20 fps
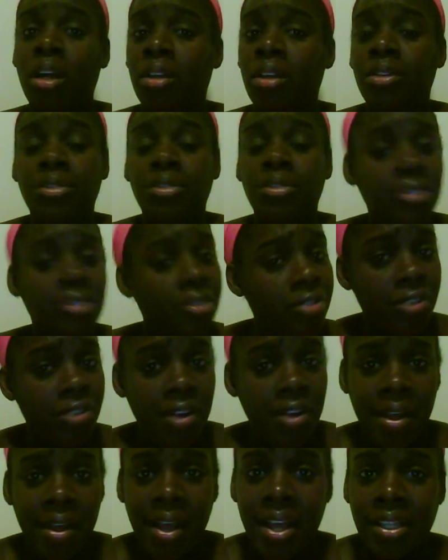no
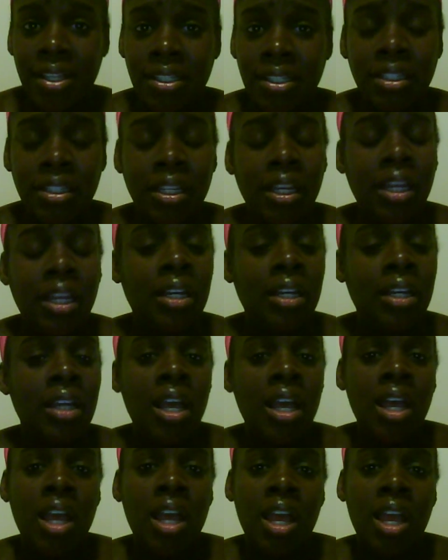Vaseline,
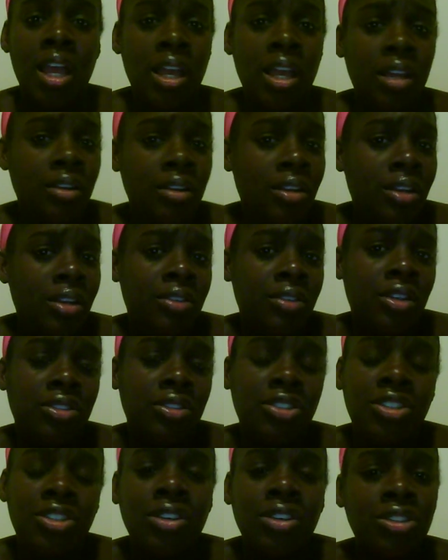and
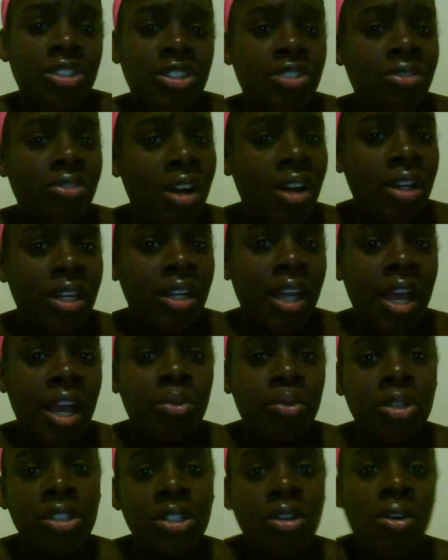they're struggling, and
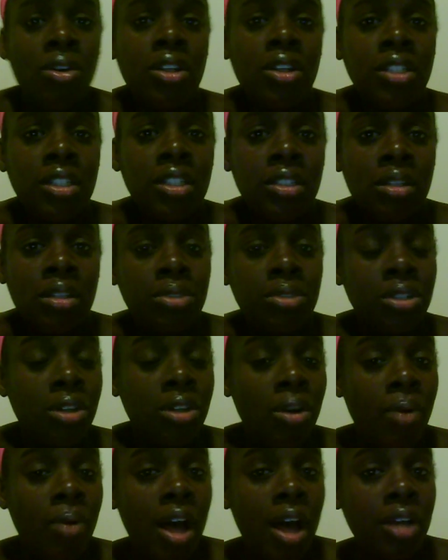which causes them to
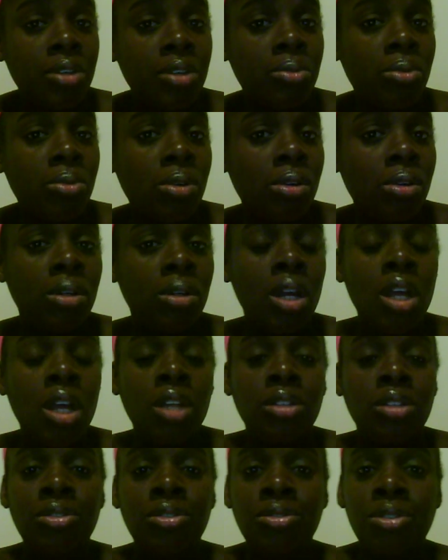go out in the world,
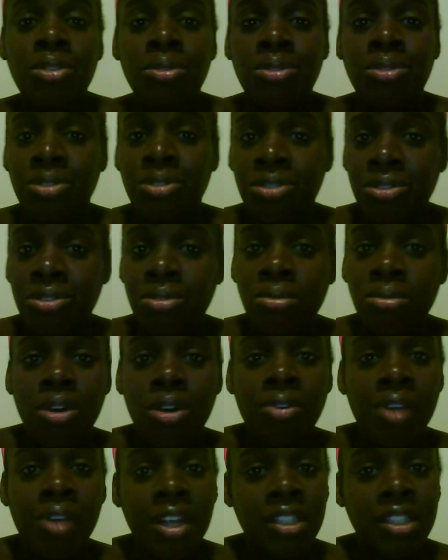to do
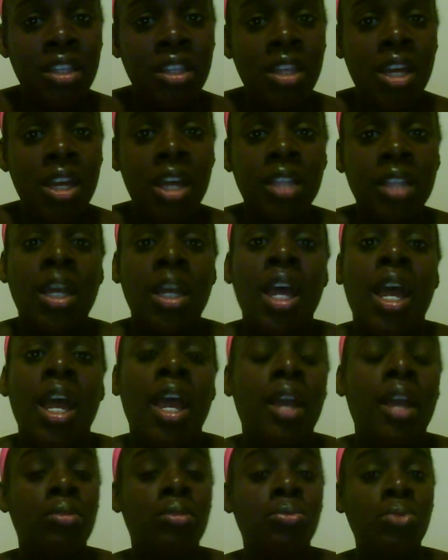crazy things,
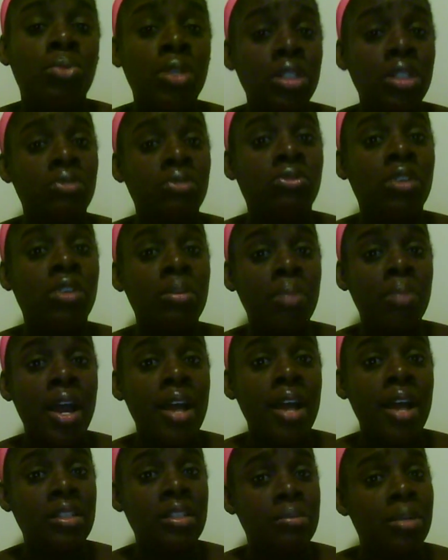and which
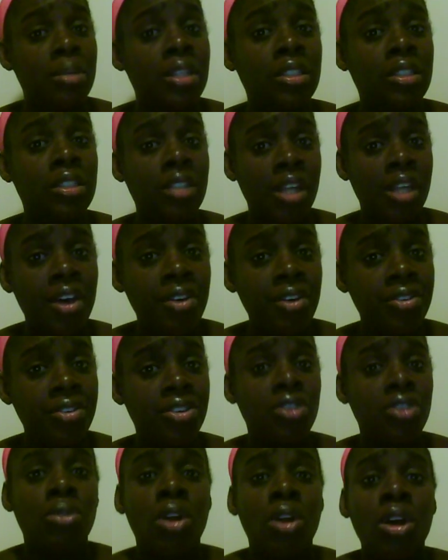reminds me to tell
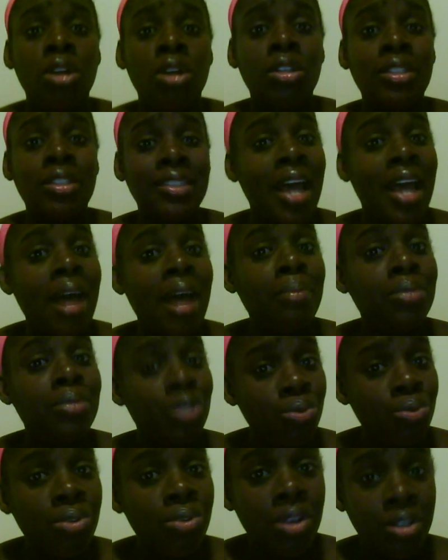you, stop
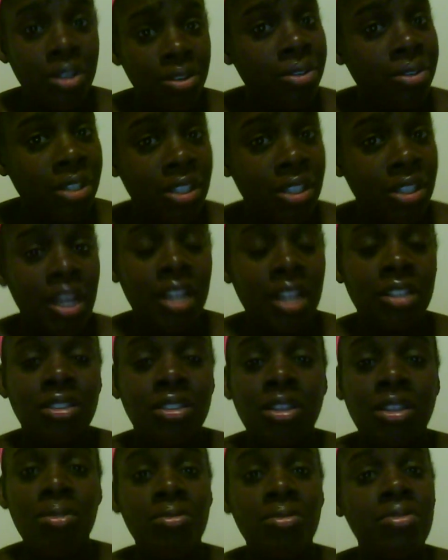doing those things.
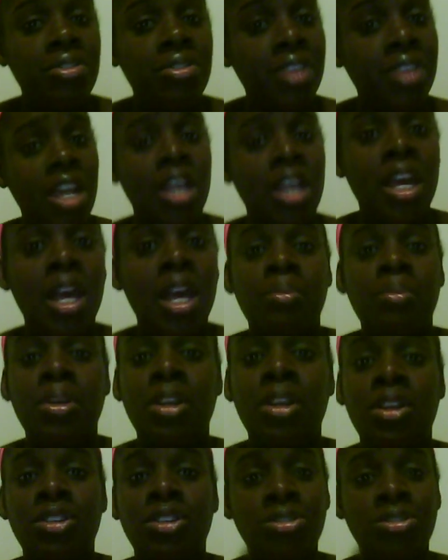Don't think
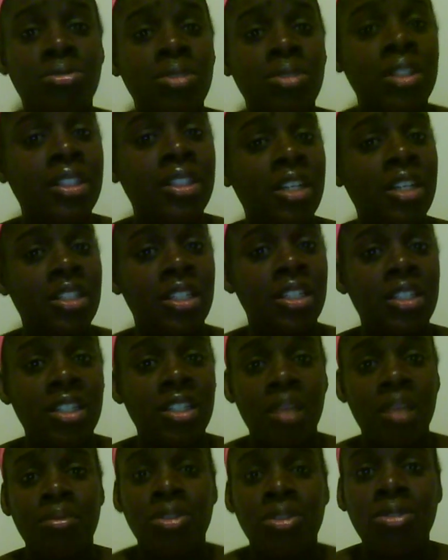because you in such a
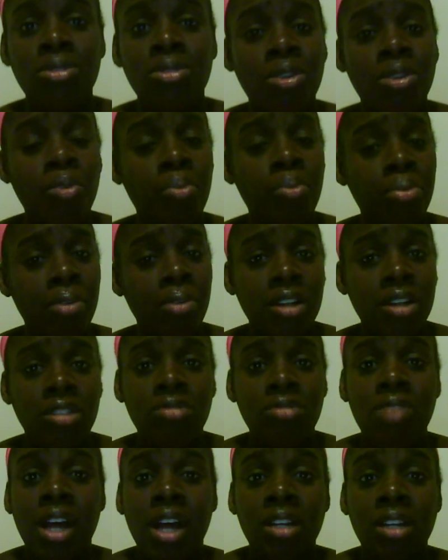jam, you so pressed, you
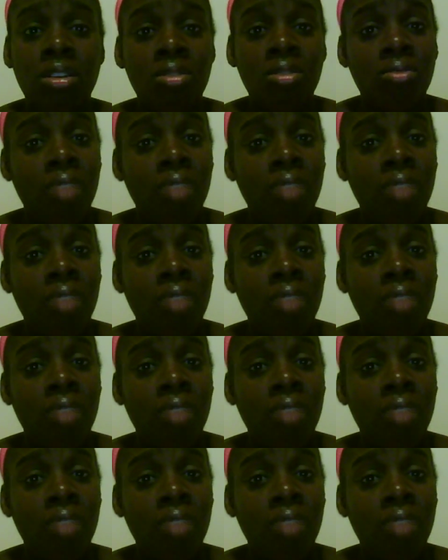got to go